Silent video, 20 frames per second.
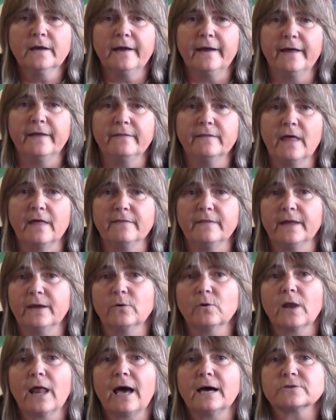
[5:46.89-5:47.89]
and
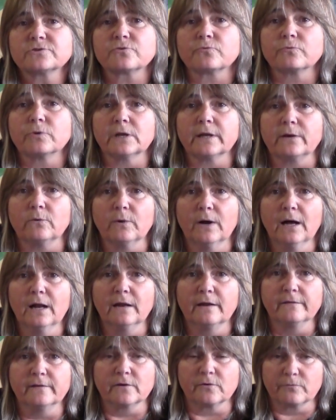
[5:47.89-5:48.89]
they last really
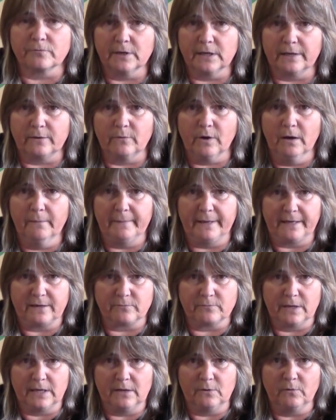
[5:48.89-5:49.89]
well, and they're really well made
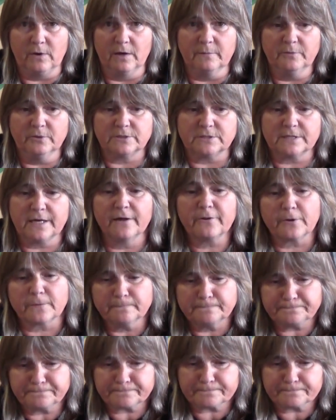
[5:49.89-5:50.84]
and well put together.